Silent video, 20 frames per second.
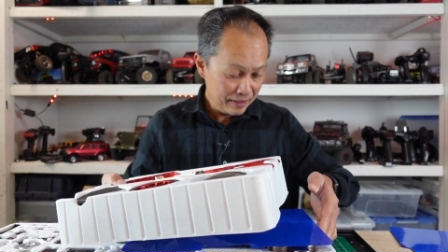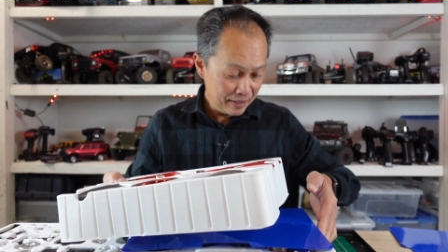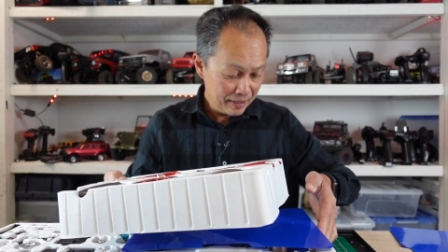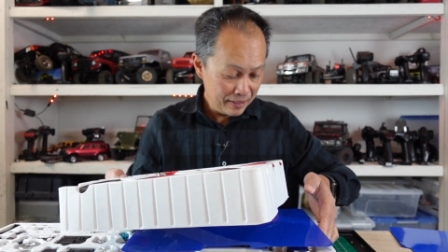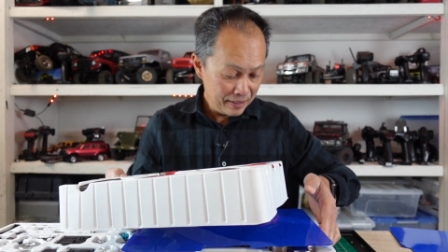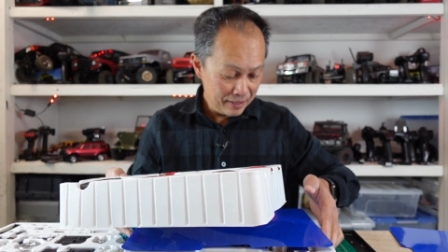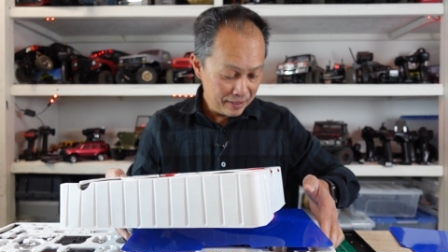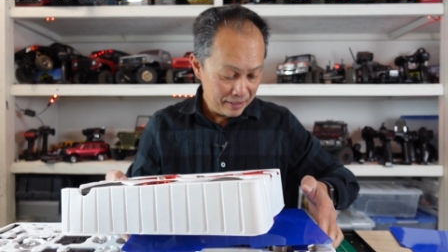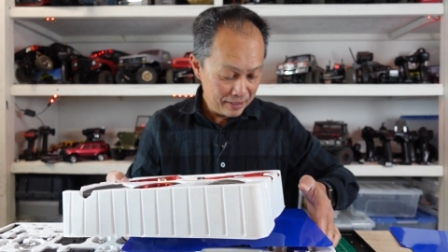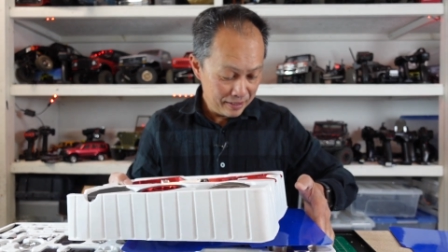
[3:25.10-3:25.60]

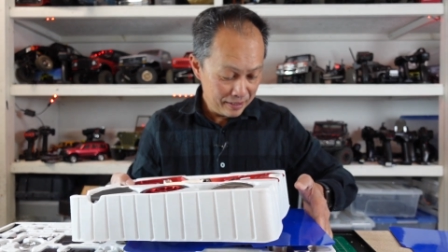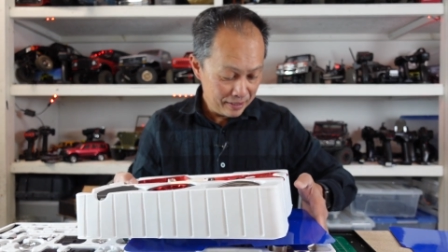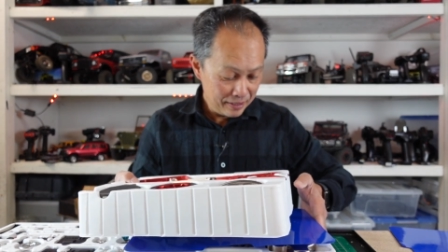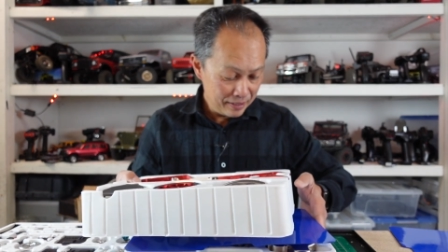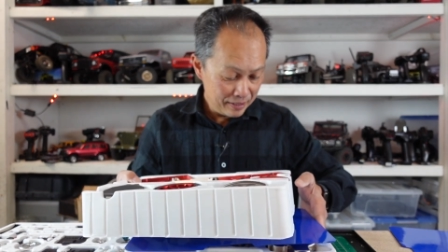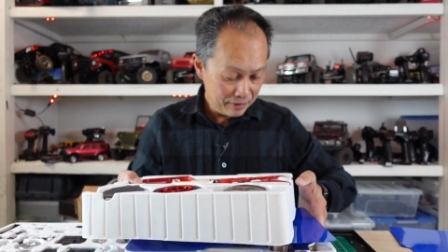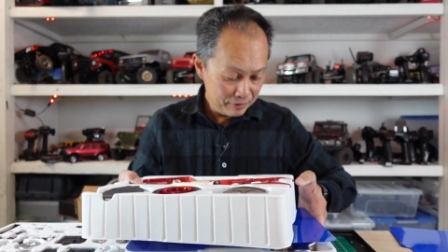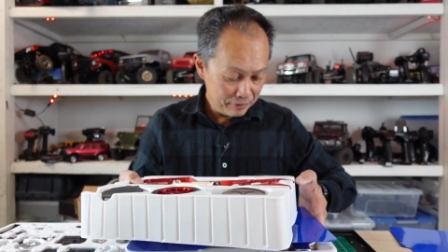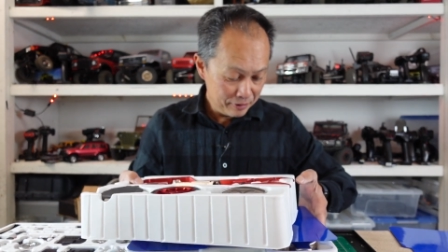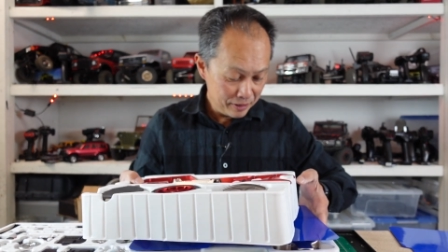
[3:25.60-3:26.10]

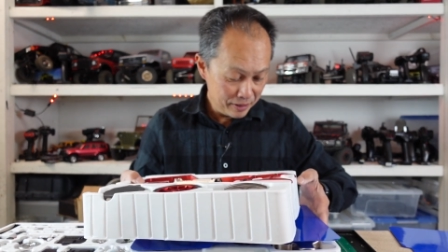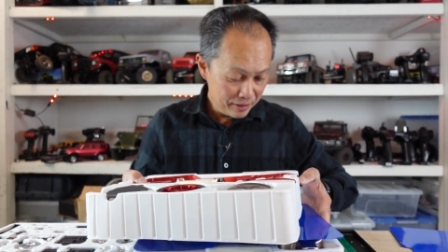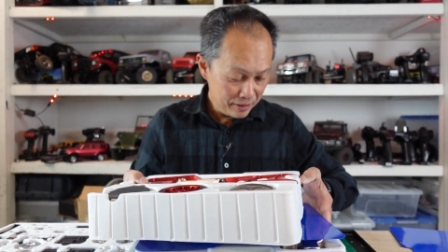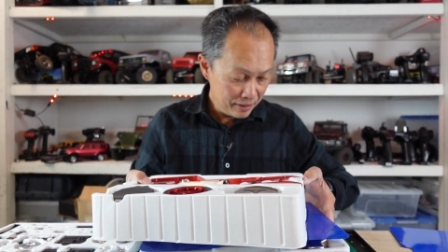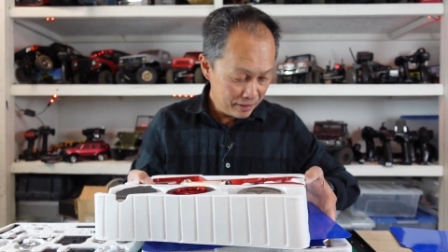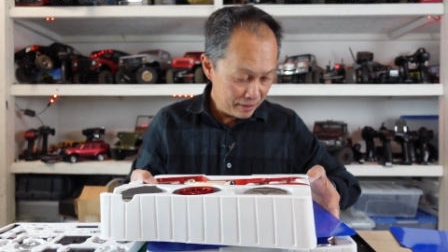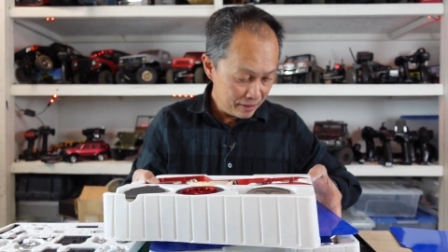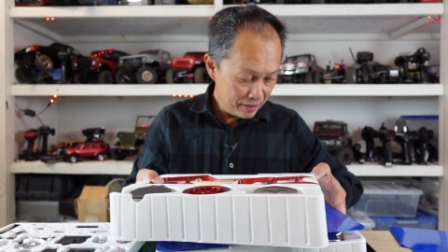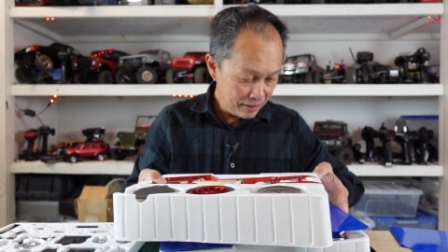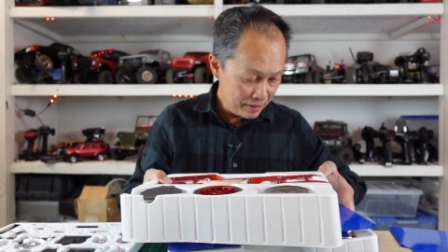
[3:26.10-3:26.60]
And I want
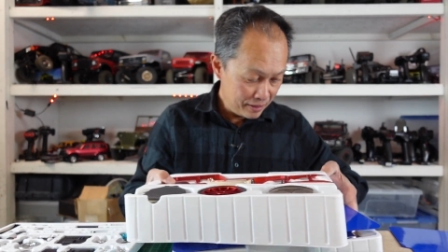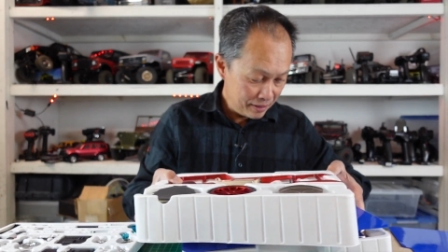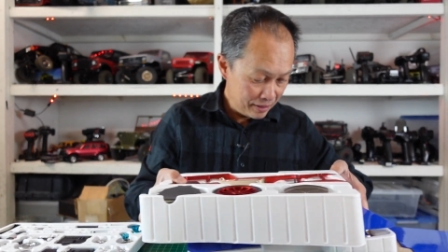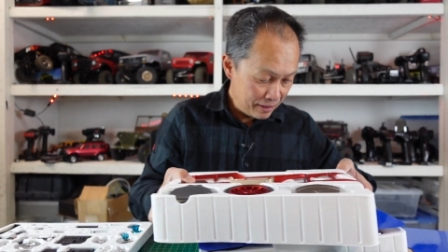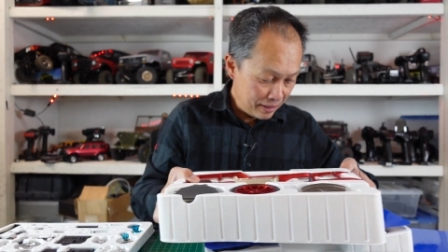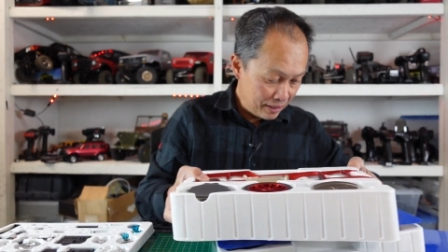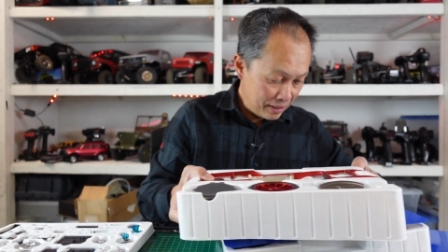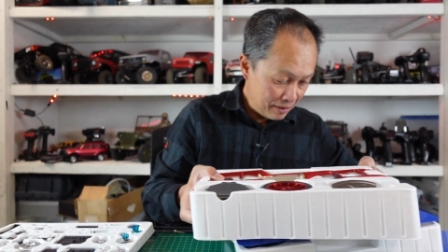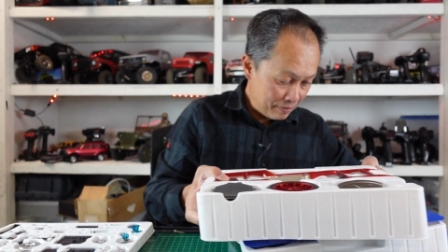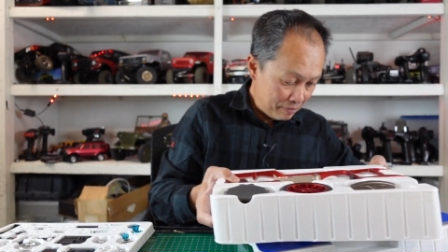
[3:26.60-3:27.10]
this
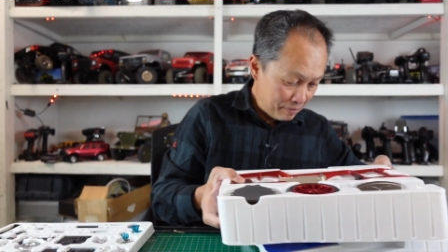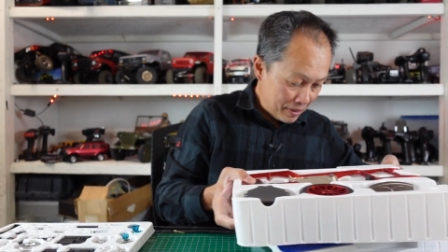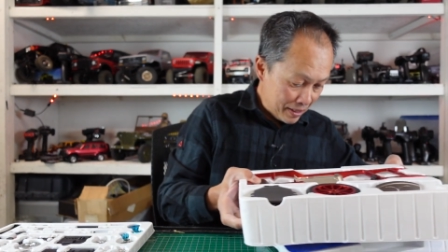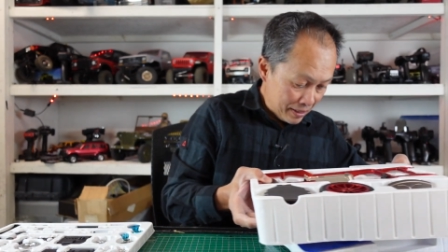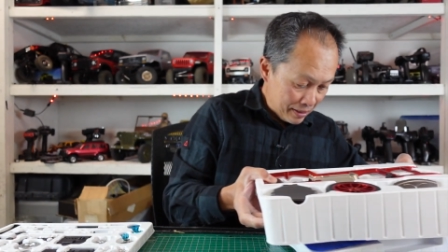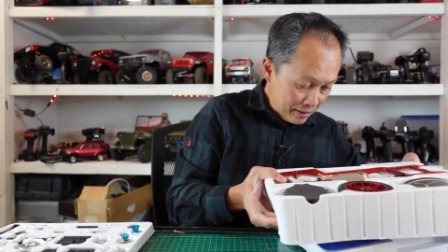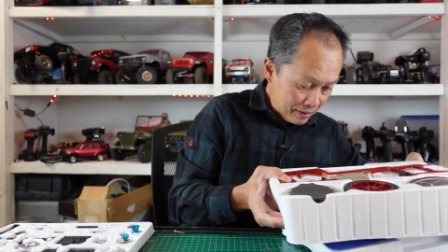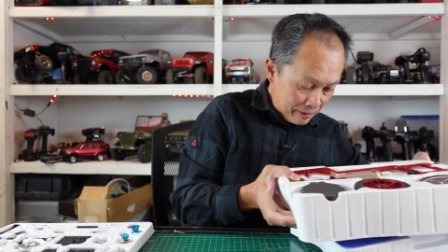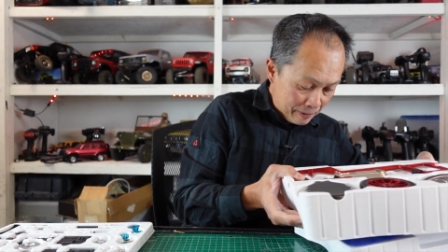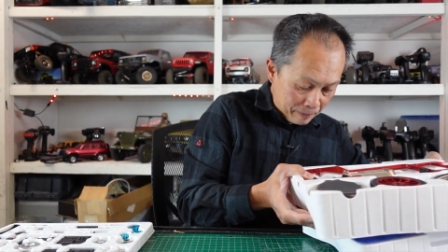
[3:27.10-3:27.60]
in the
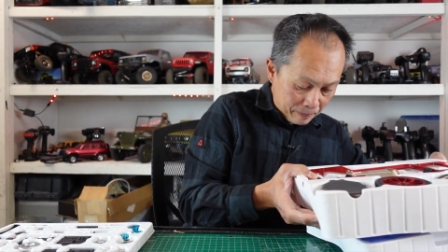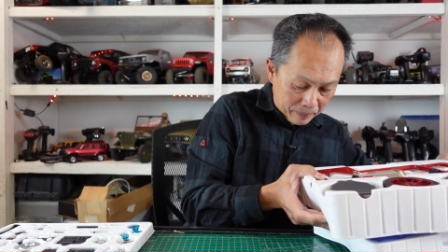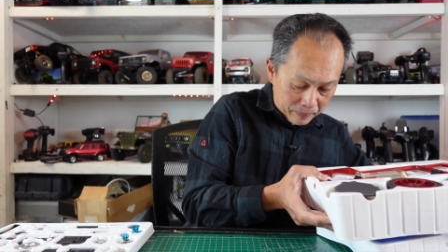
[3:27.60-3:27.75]
middle.